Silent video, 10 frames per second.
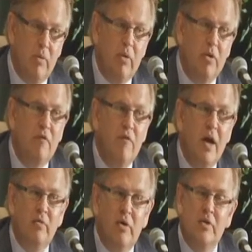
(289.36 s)
the
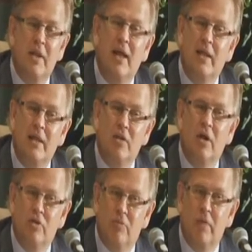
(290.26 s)
founder is likely
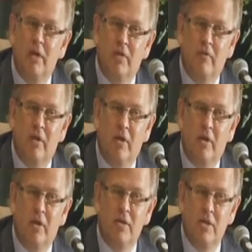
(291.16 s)
not to be
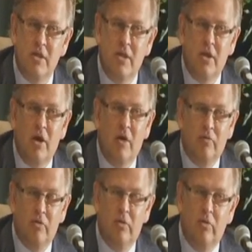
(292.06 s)
the CEO.
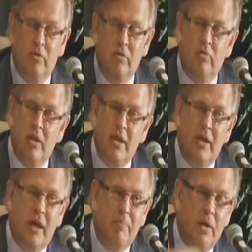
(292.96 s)
So you will
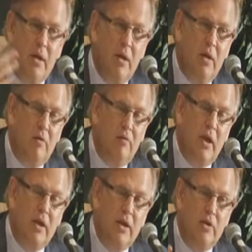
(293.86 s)
end up
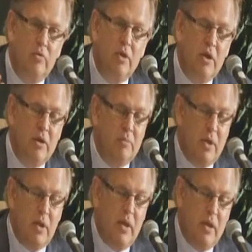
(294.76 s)
finding a new team
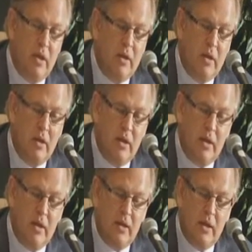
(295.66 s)

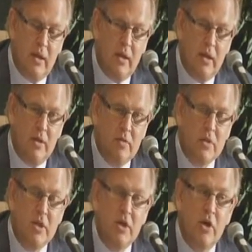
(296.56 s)
and a new
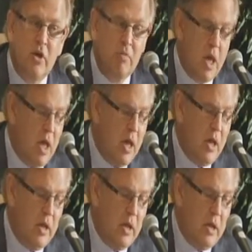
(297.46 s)
CEO.
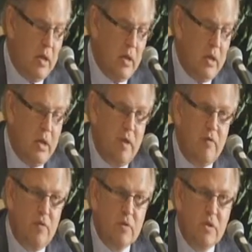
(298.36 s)

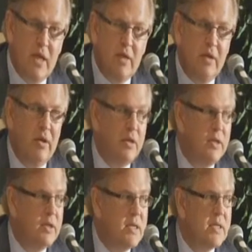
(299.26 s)
If you sign the
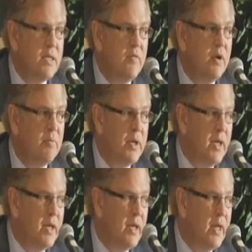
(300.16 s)
guarantees in the very
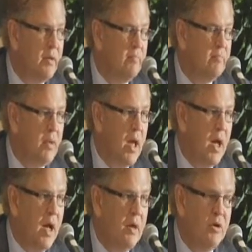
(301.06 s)
beginning,
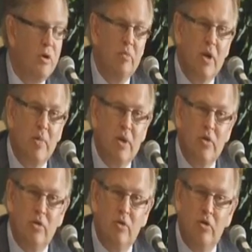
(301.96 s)
you don't want to be
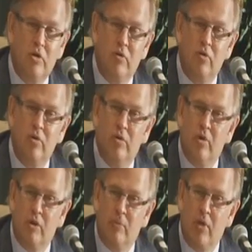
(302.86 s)
on the hook if you're no
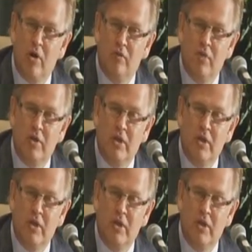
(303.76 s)
longer part of the